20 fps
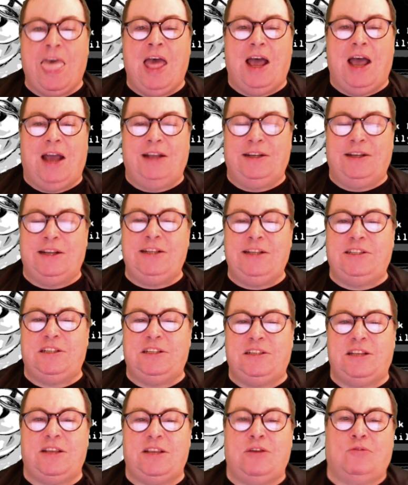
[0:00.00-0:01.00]
I need to
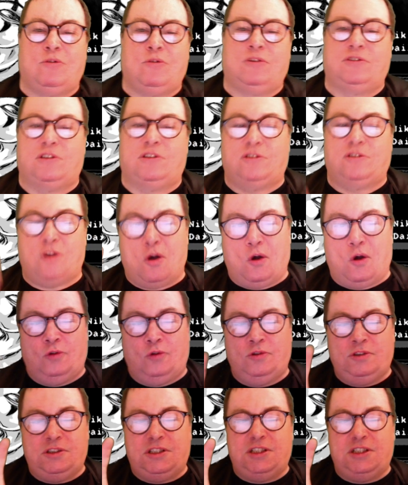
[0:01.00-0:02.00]
see your answers
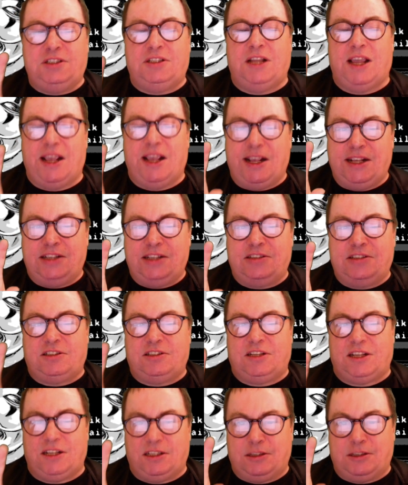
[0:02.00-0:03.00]
on today's
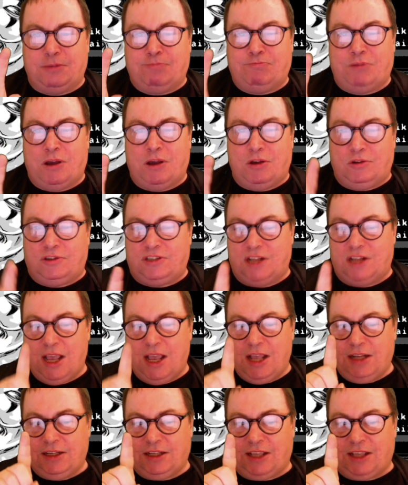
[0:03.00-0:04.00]
teaser post.
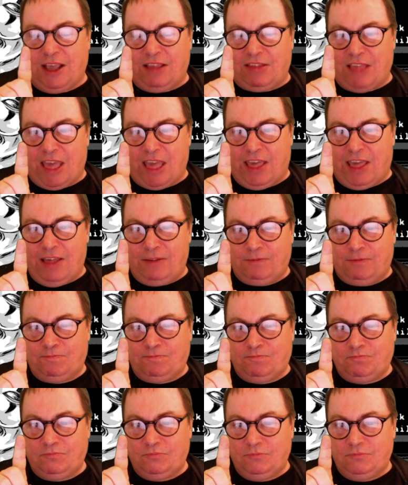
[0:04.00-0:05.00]
To get there,
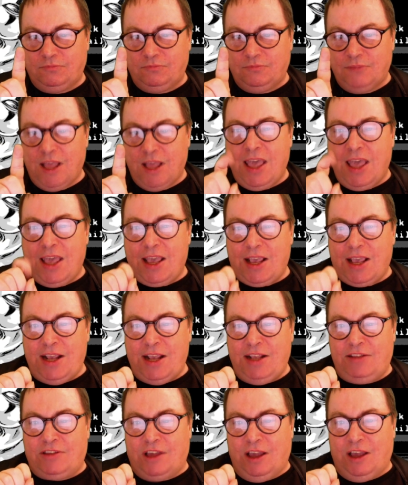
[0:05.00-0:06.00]

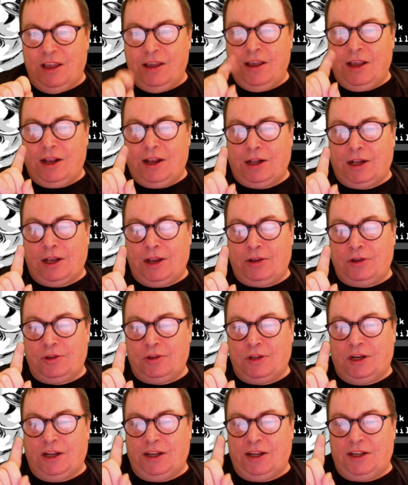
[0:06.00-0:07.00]
either click
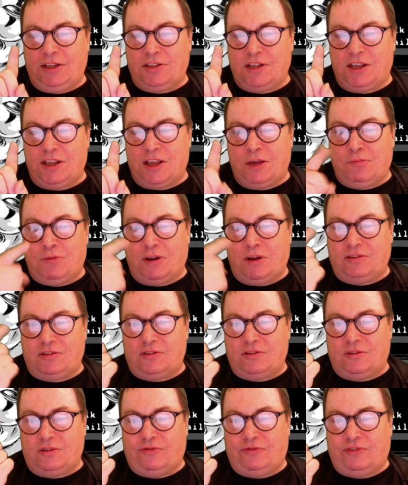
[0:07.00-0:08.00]
on the link as they go
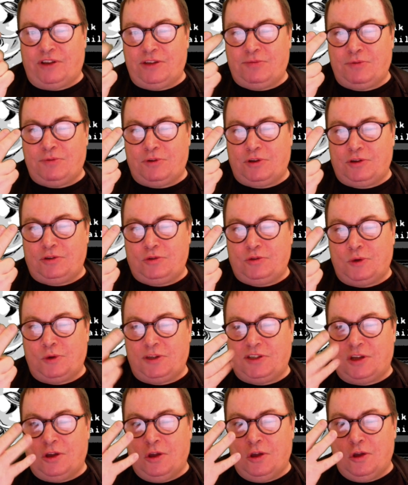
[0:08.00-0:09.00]
past on Facebook,
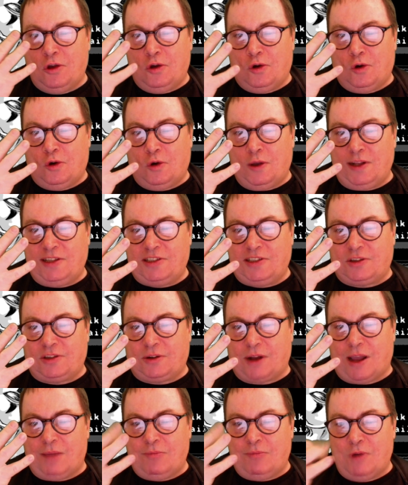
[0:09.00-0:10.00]
Twitter, or
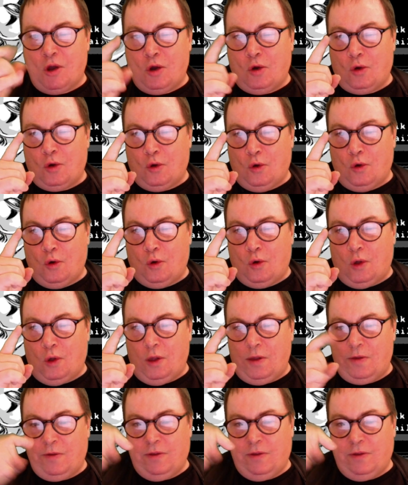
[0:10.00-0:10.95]
Instagram, or